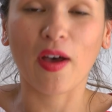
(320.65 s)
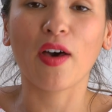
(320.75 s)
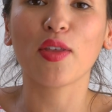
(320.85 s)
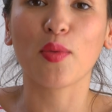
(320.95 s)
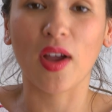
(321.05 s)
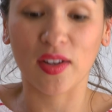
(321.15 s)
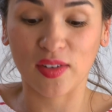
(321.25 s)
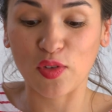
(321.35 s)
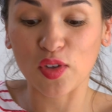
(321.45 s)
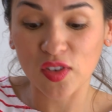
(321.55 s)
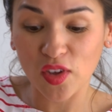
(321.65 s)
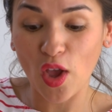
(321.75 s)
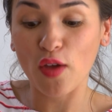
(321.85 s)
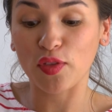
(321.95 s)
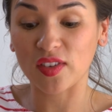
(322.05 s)
Otherwise, if you
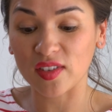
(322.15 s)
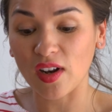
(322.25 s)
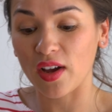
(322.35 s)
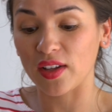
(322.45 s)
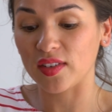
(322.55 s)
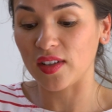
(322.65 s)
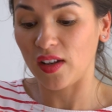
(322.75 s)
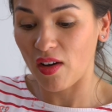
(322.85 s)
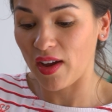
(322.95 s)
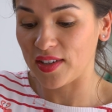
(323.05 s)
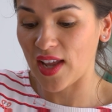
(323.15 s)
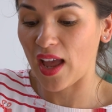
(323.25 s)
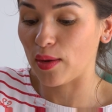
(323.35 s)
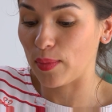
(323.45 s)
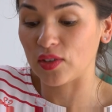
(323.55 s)
serve the slice lying
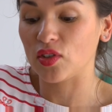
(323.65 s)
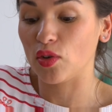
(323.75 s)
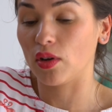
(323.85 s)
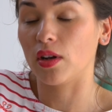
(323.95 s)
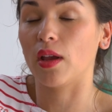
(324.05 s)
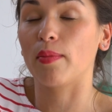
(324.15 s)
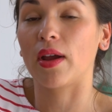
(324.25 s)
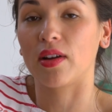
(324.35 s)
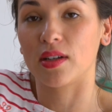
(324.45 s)
down, it means you're not going to get married.